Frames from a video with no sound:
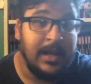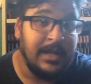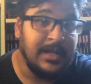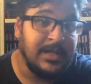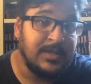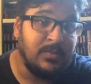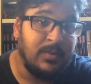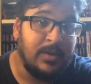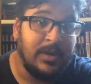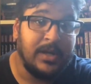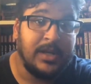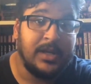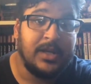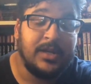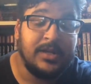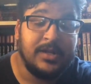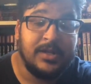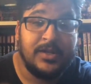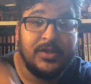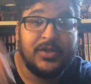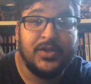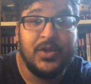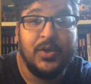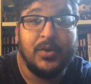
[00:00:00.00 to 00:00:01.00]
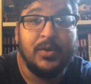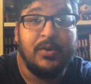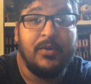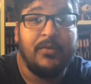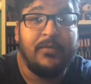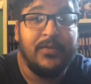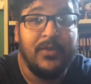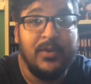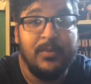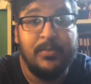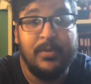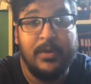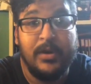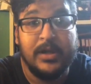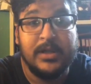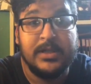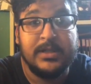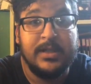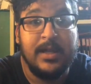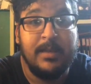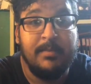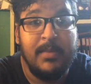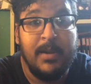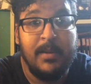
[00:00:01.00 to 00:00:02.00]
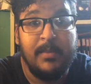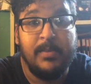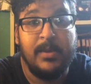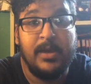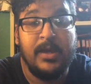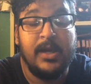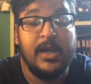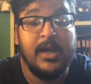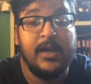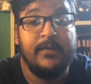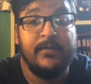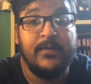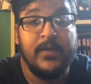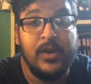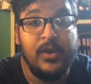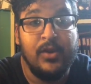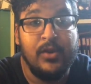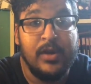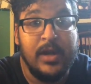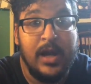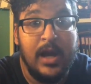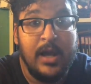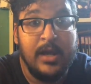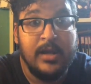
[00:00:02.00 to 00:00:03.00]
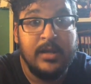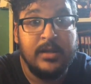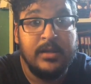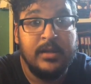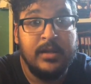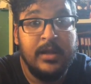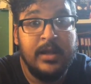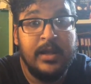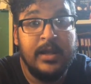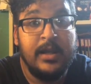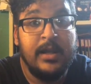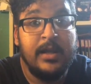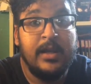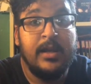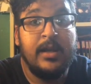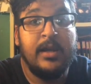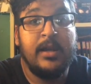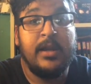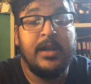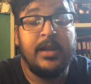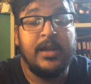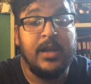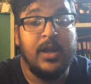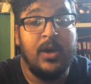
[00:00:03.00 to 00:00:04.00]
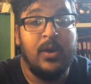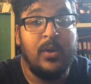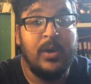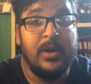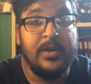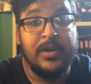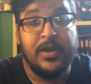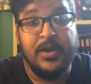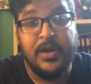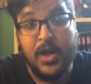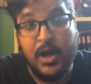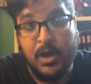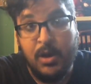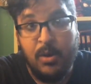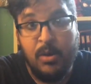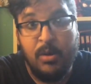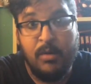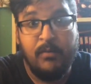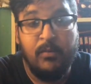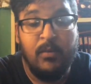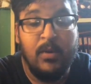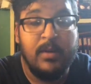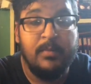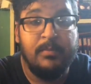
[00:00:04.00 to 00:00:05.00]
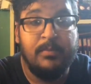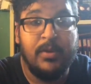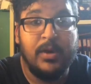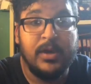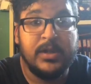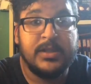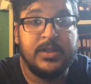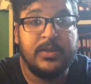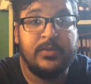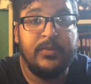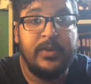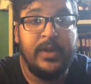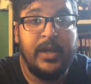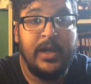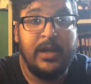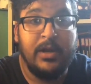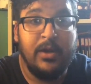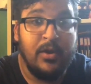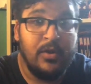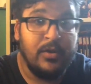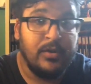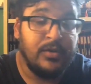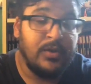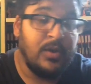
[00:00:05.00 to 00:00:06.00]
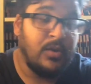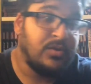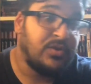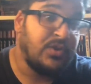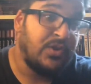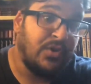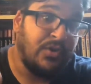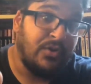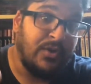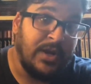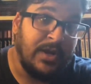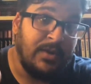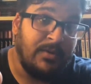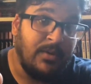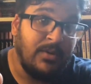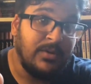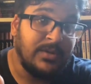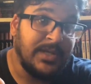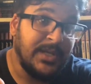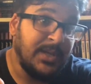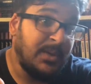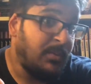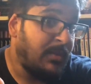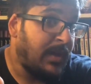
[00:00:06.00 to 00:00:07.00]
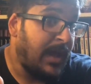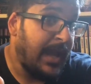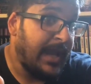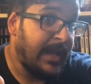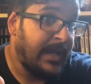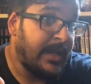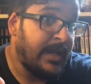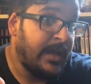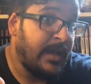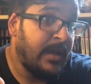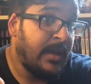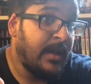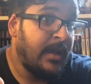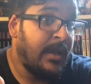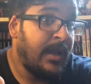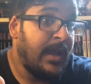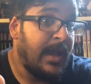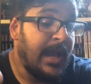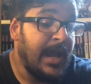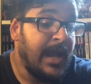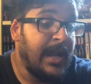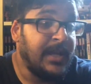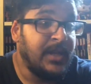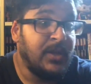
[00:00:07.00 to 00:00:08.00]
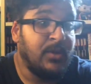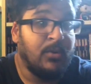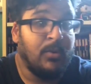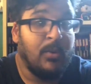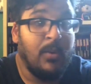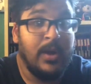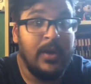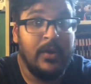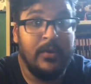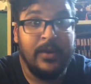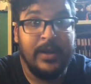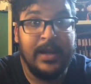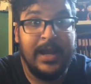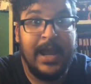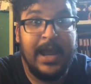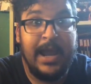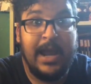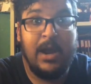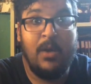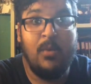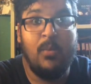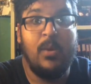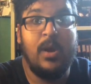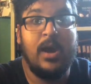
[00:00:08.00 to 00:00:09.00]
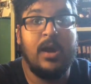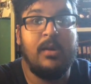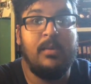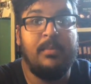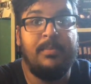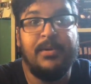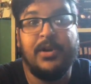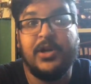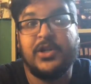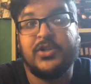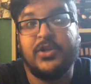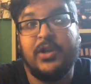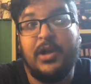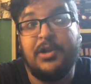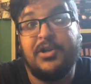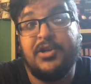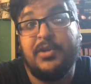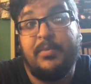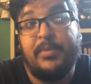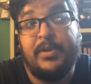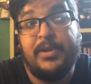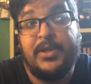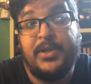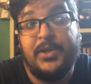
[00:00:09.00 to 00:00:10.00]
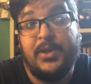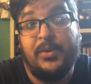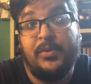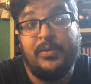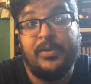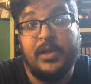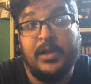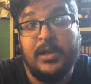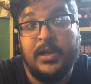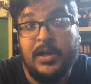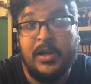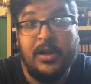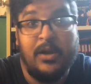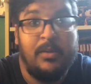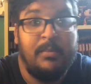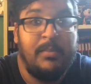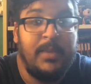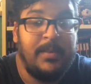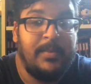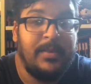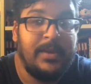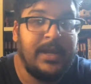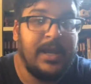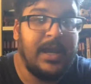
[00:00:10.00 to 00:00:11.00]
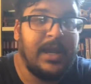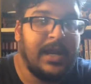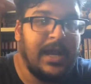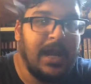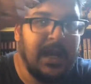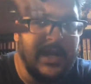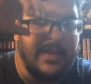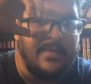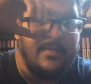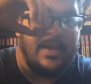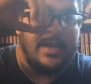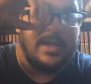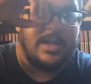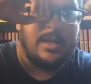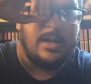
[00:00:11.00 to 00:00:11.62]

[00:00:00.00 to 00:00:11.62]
I just want to show you a few books that maybe if you're not in the know of what books to read, or those are your heroes that you like, and you were wondering, hey, what books should I jump into that, maybe get kind of like